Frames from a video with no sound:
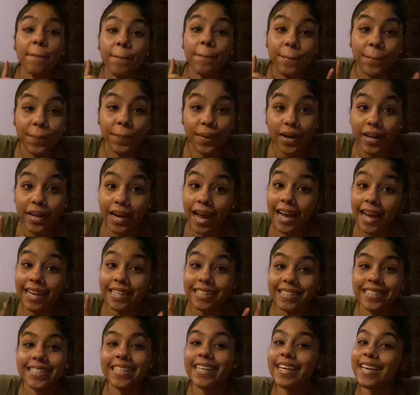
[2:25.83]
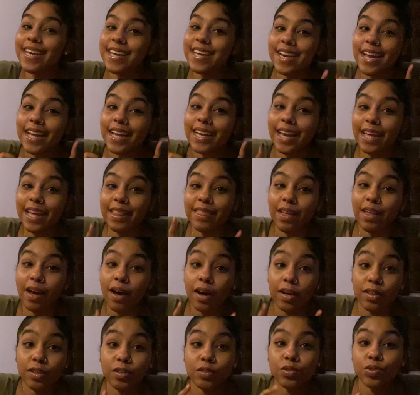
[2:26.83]
but I did get the
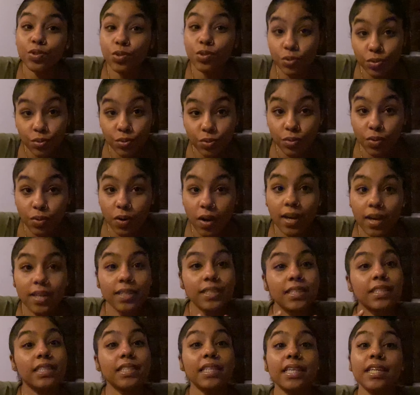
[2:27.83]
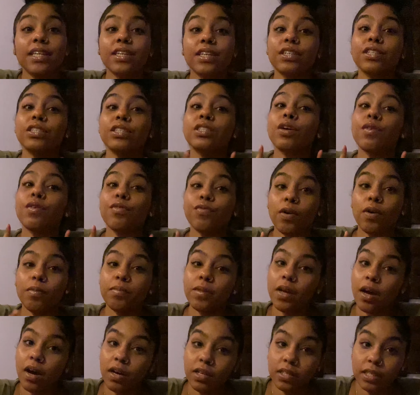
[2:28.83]
other 2 sneakers from the
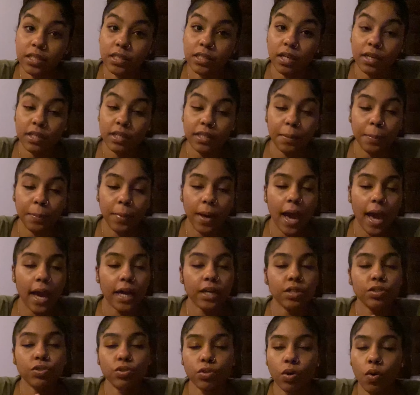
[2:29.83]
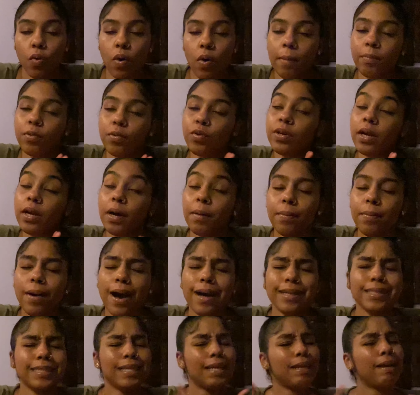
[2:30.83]
Ugly Duckling pack. So I'm going to unbox
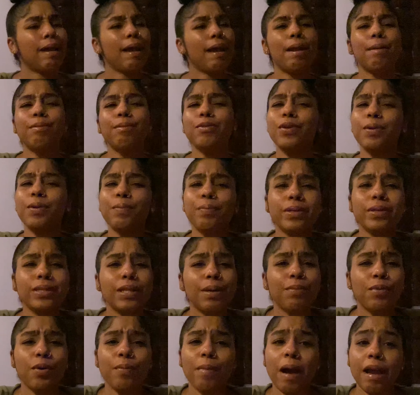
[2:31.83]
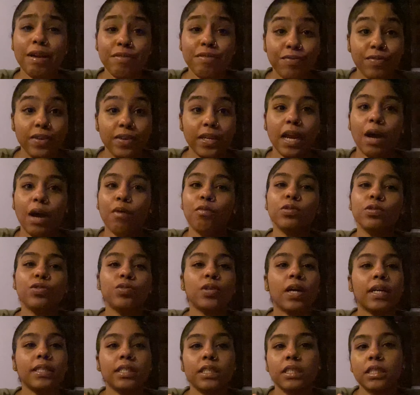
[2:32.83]
them and I'm going to put them on my feet. I want you
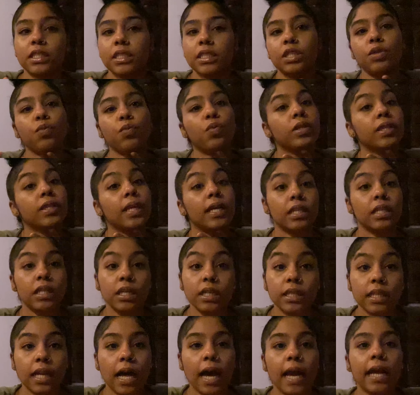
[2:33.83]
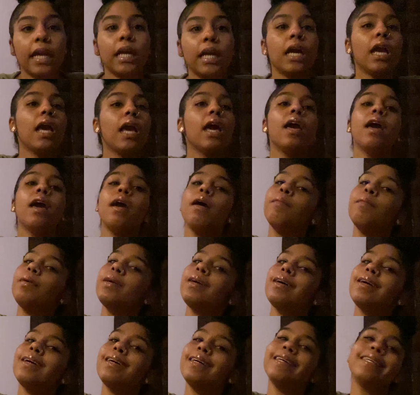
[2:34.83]
guys to see what they look like
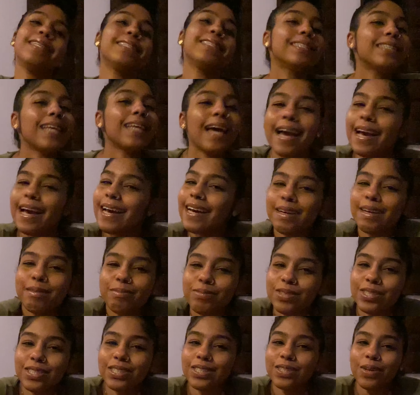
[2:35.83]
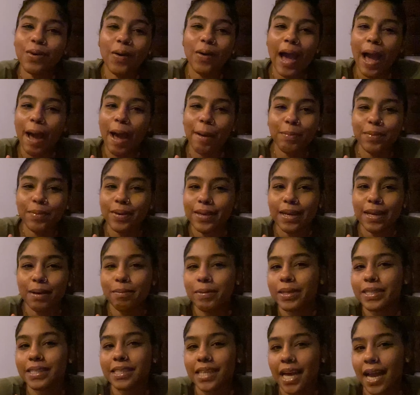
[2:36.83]
because I'm just so happy. I'm
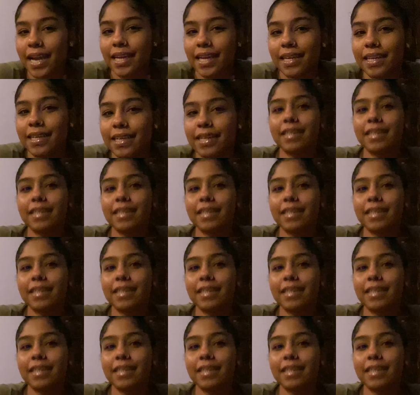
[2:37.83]
excited.